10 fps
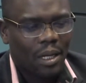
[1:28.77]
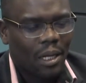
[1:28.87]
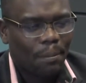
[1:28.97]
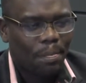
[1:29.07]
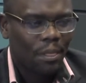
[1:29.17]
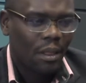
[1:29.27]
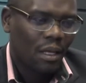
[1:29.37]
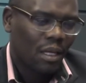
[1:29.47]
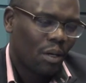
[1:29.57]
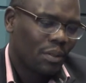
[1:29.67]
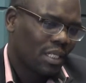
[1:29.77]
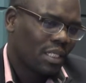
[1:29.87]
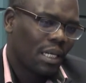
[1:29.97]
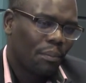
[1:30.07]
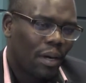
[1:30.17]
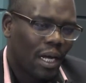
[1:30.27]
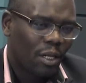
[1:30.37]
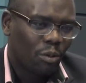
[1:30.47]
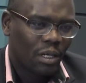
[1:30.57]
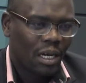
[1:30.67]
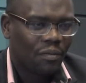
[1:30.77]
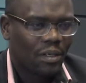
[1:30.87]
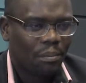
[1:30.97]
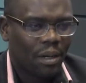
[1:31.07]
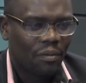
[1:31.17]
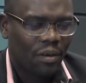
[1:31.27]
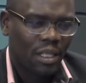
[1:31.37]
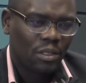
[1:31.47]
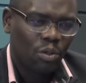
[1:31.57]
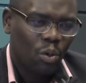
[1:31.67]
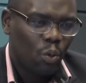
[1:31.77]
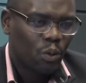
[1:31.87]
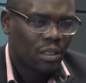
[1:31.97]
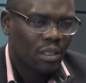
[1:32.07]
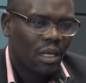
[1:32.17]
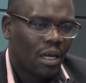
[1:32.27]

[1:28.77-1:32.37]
I was a shepherd looking after my father's goats,